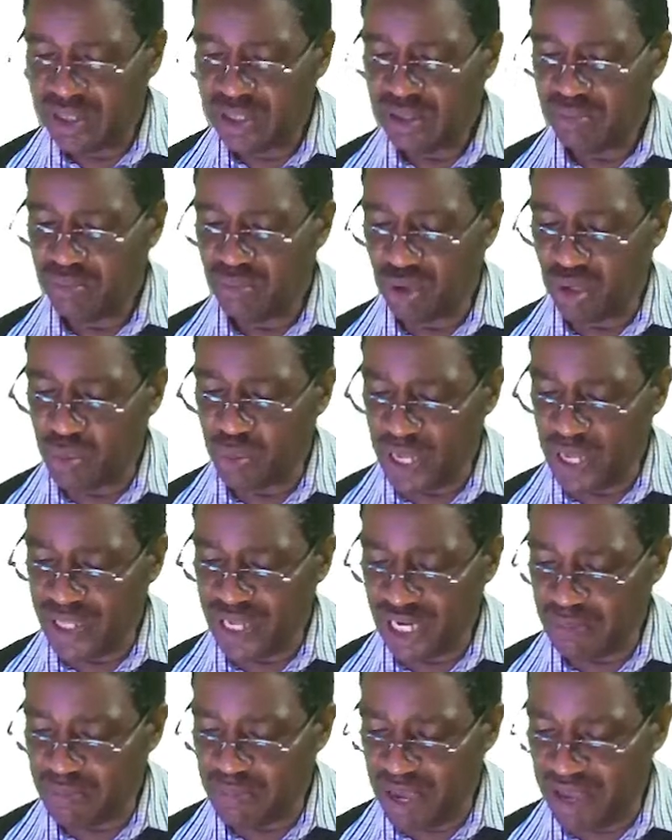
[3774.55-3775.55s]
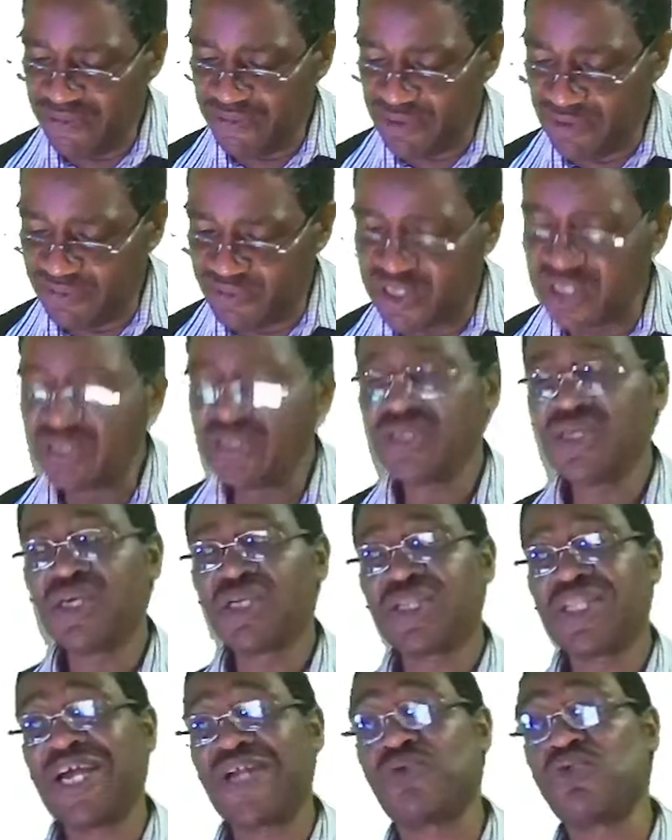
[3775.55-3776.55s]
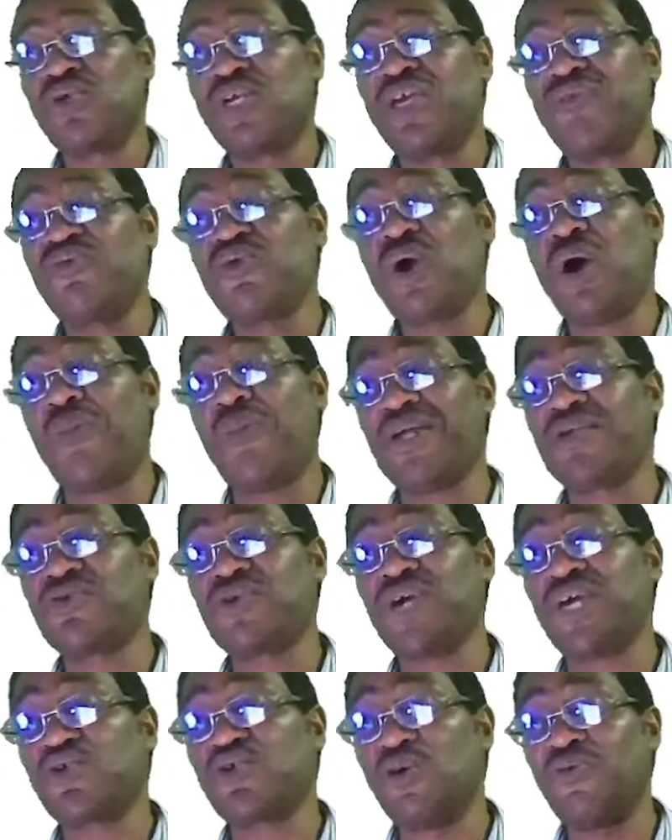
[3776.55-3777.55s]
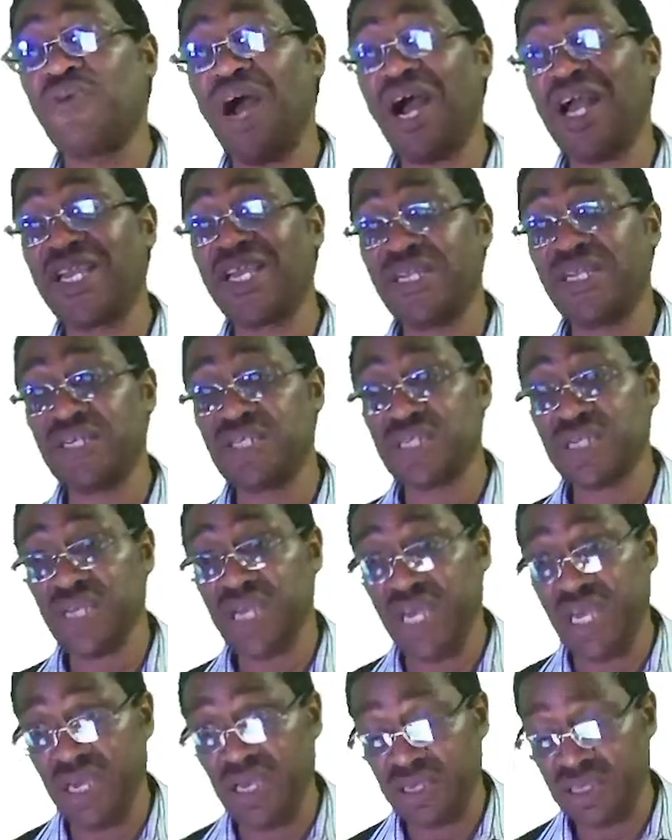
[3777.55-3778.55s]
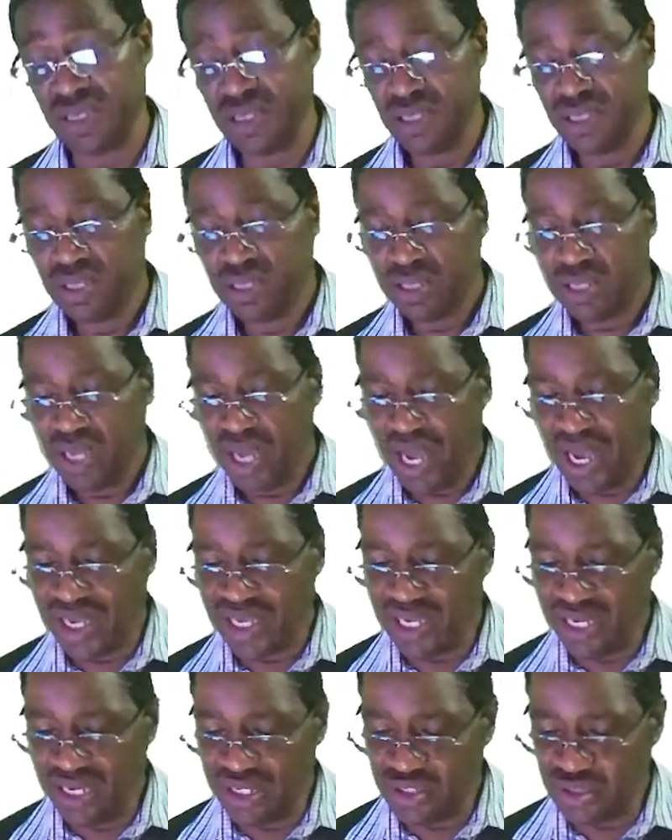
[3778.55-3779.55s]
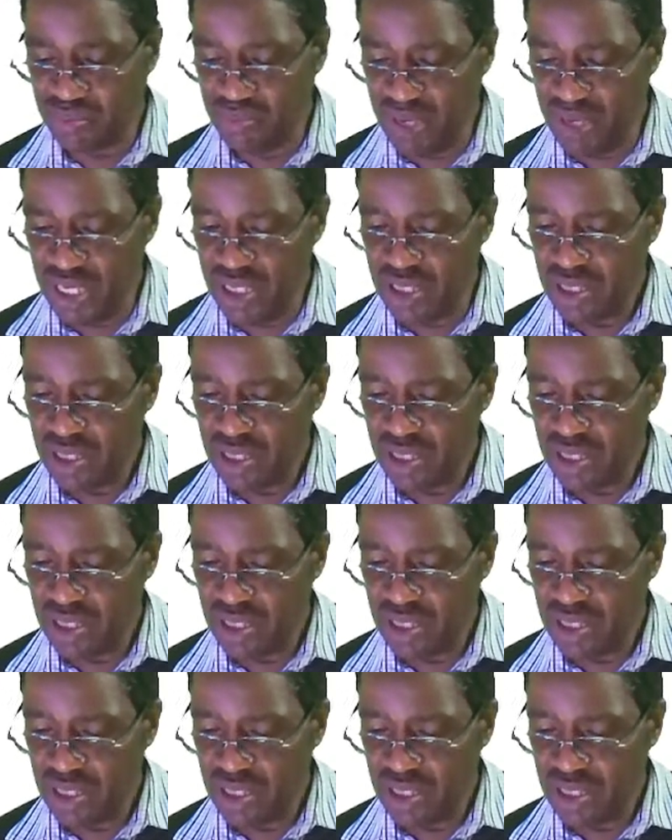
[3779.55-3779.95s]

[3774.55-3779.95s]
Multiply that by 50. That will give you how much write-off against A. Against B,